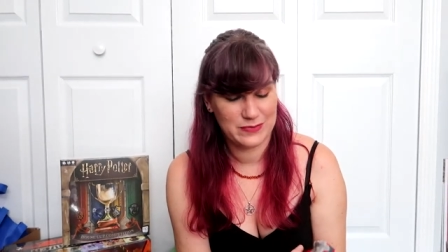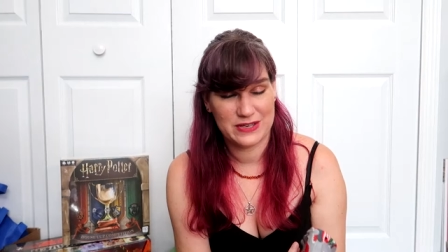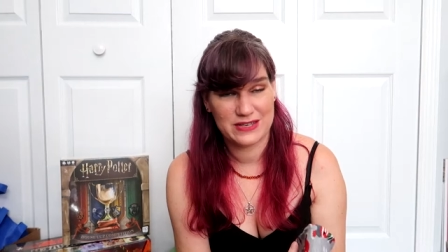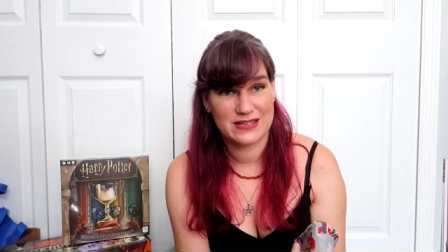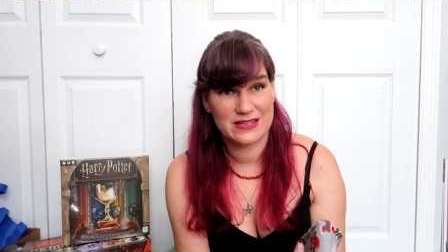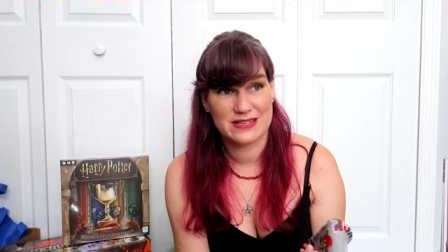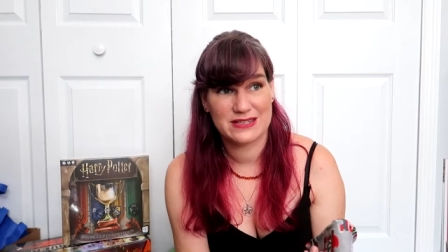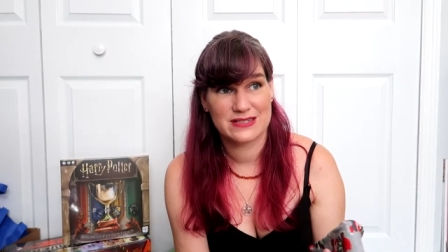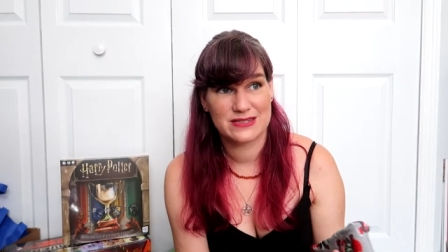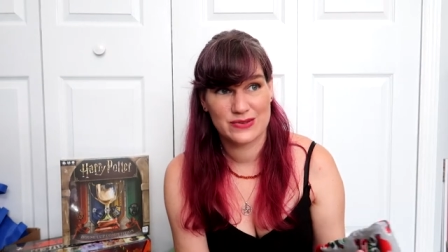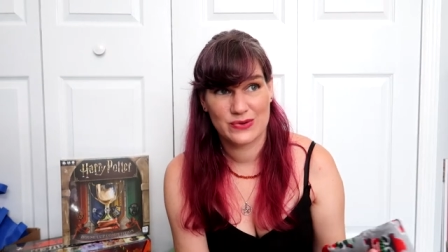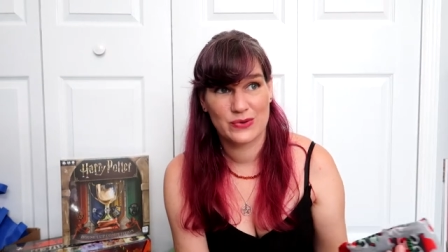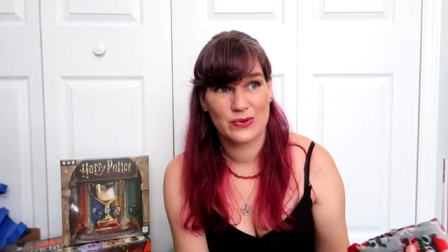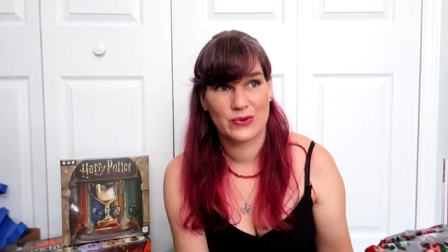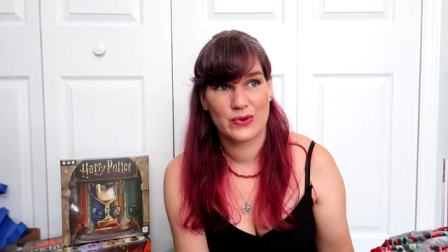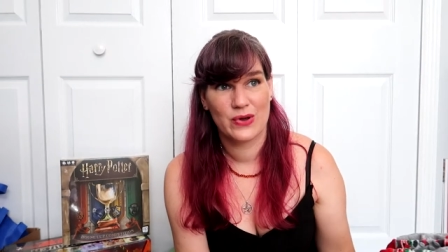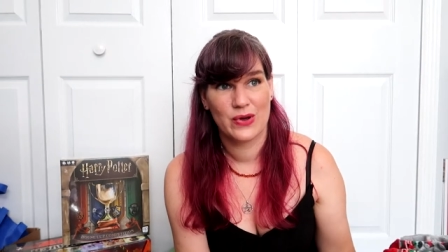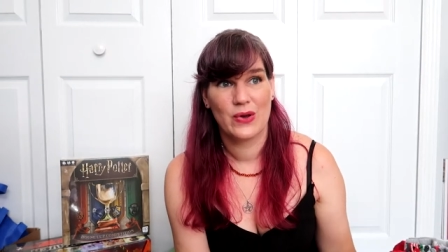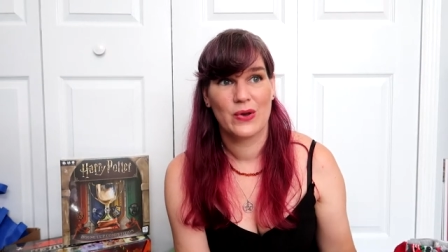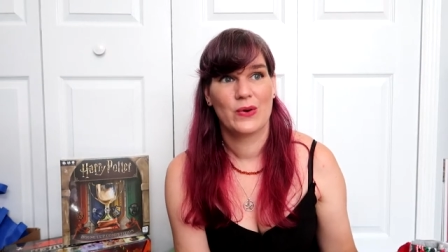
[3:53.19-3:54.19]
because
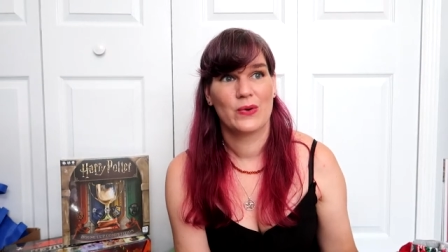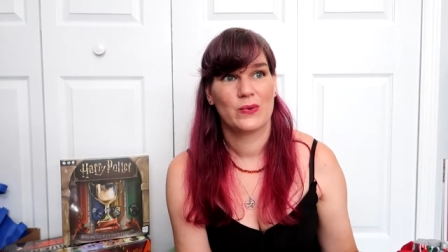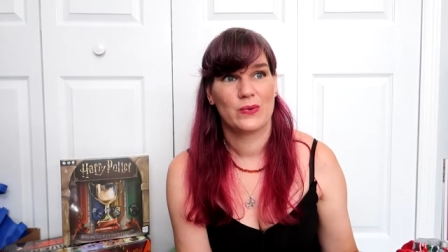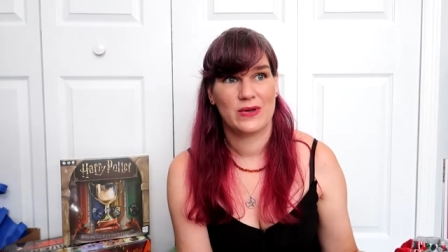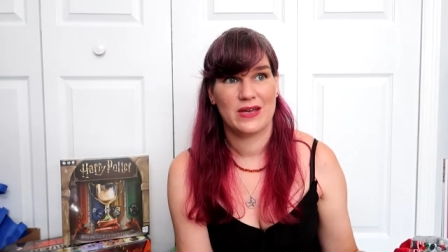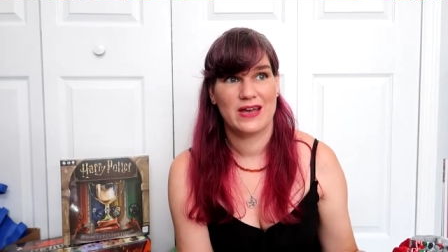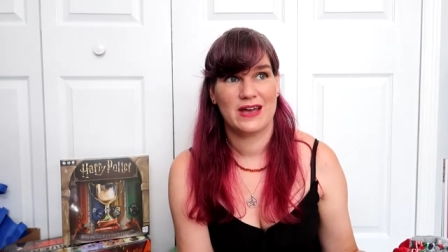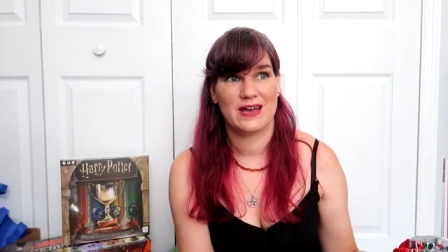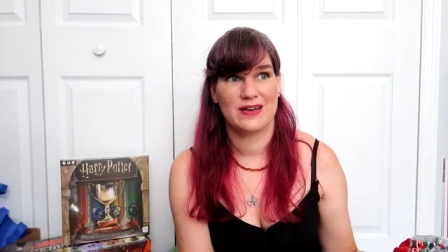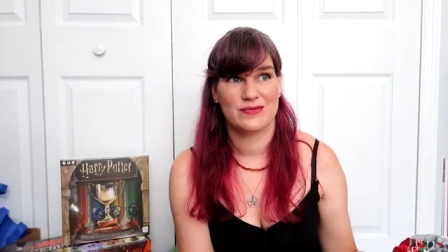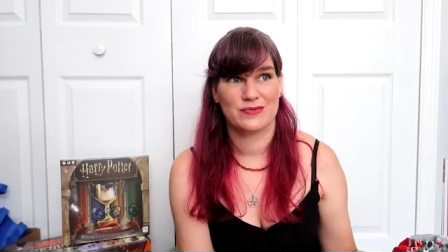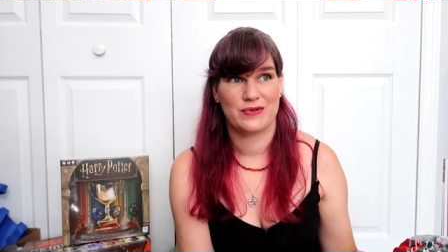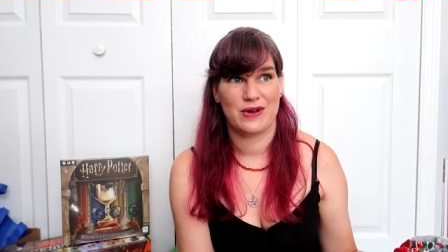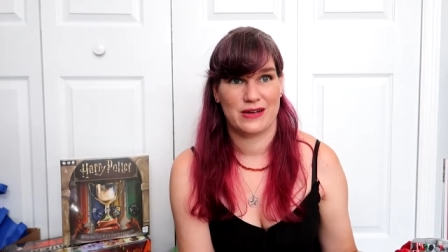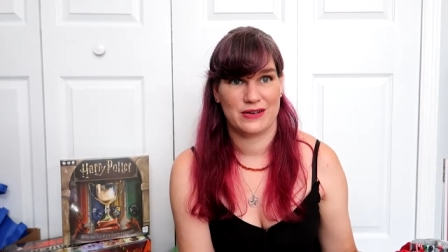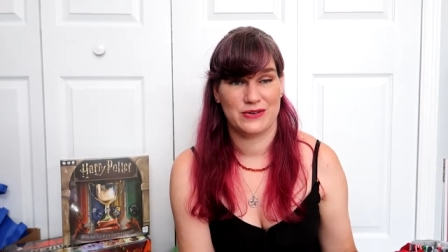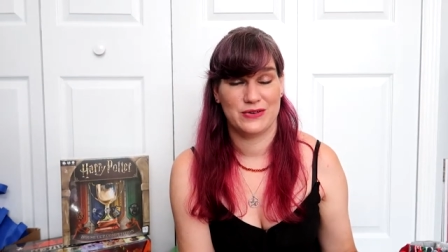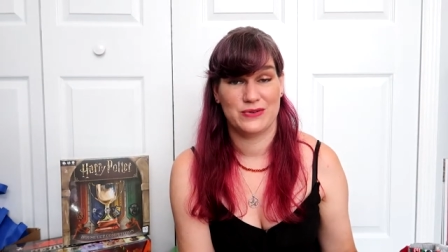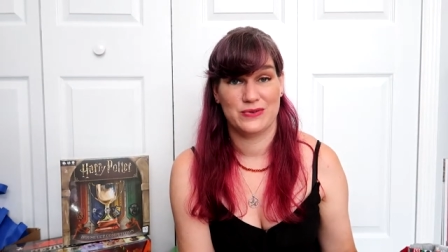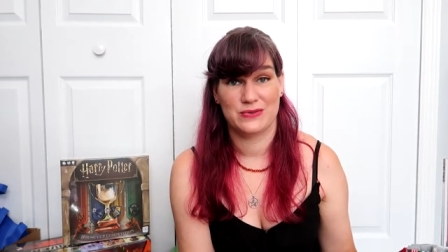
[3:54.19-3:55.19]
we have
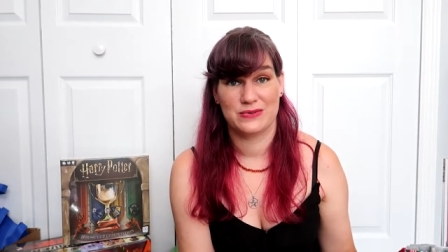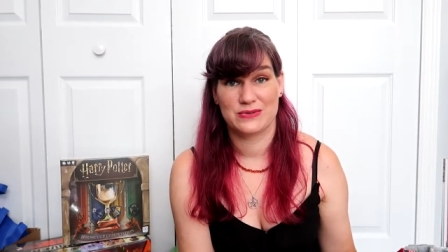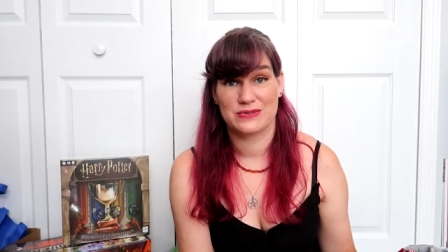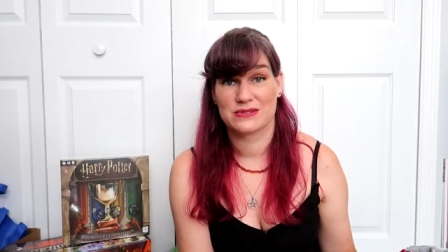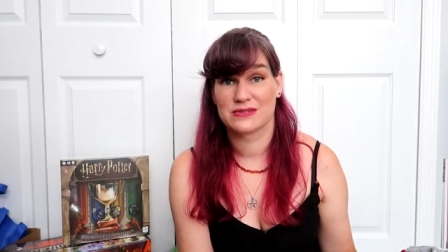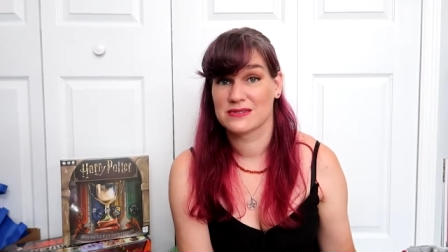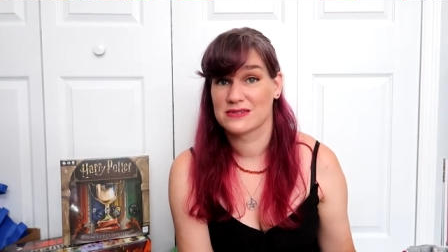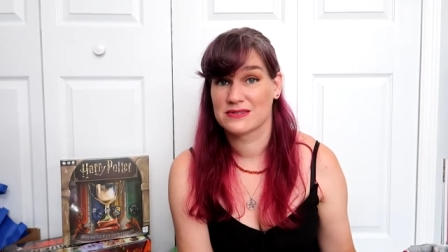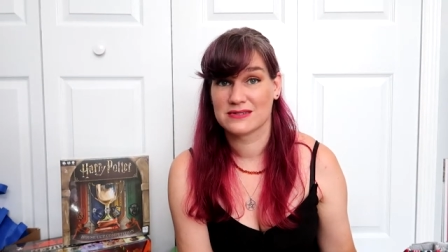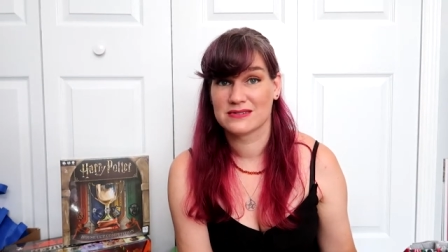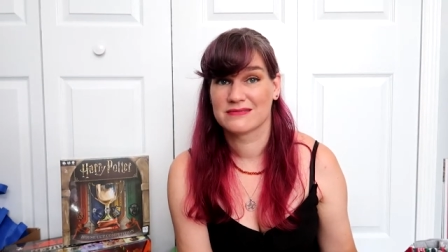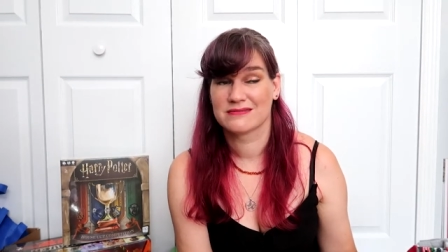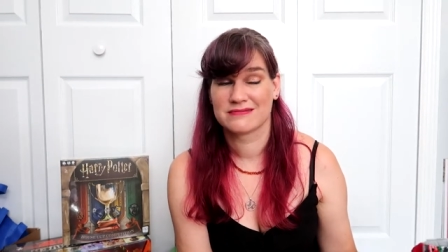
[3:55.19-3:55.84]
raccoons